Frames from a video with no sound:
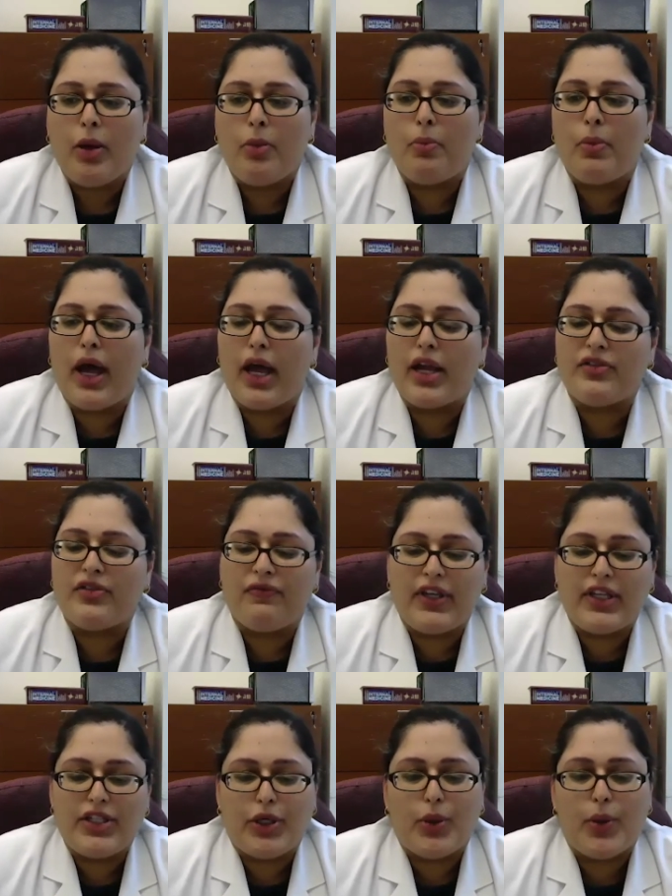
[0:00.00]
but
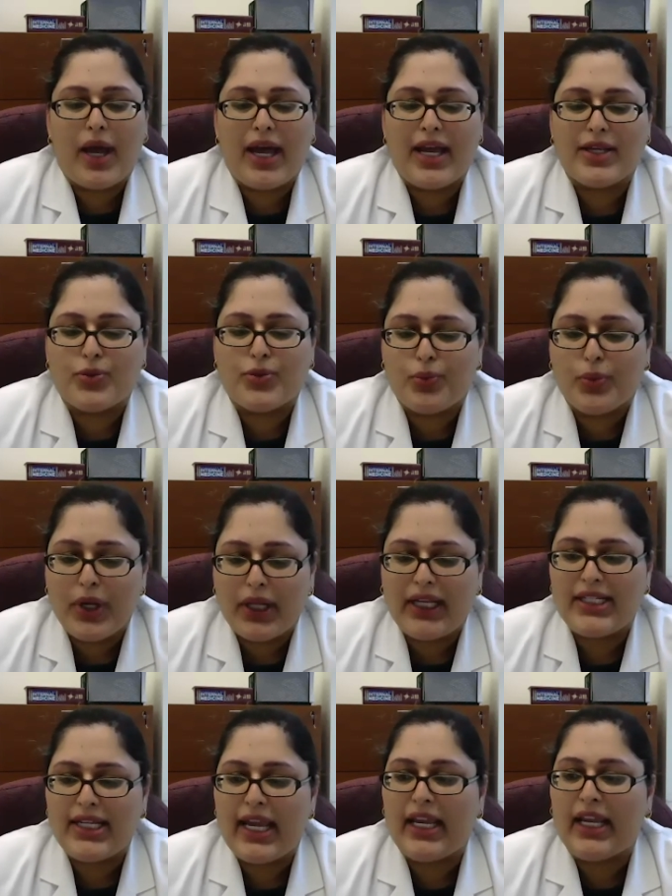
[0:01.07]
VCU has really
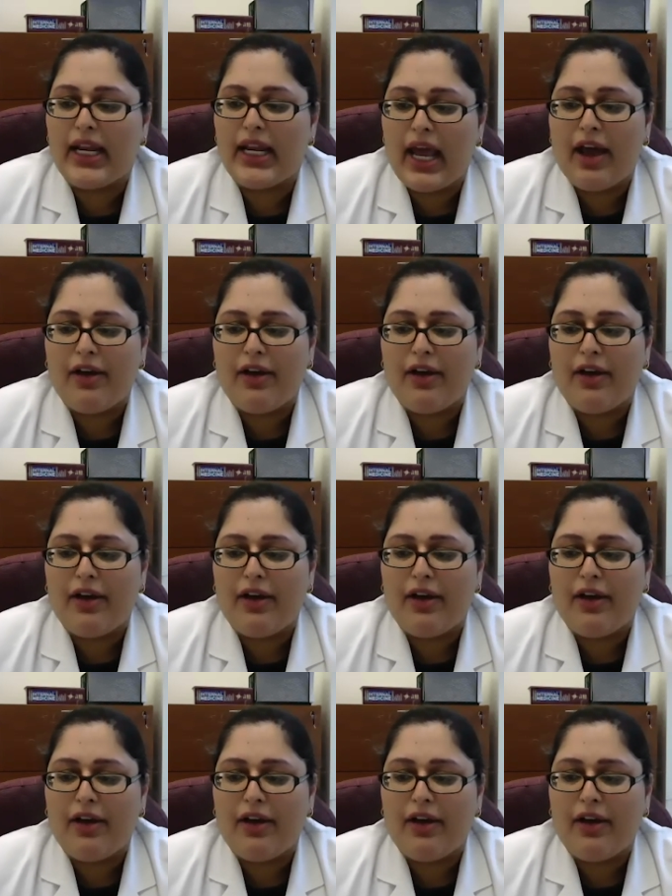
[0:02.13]
taken